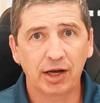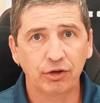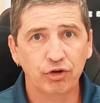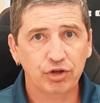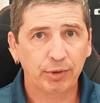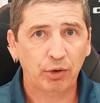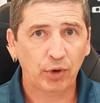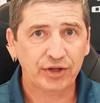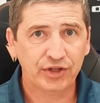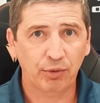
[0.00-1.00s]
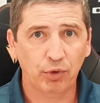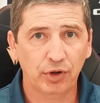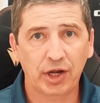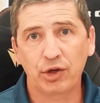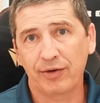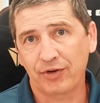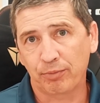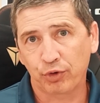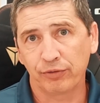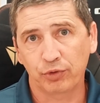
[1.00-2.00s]
you should be questioning whether or not you have an
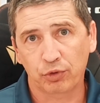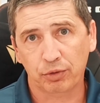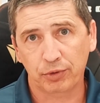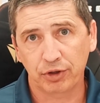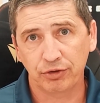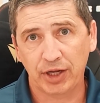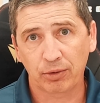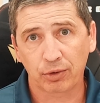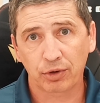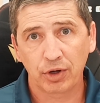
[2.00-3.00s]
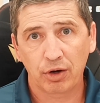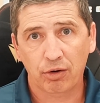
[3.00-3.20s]
approved order with your dealer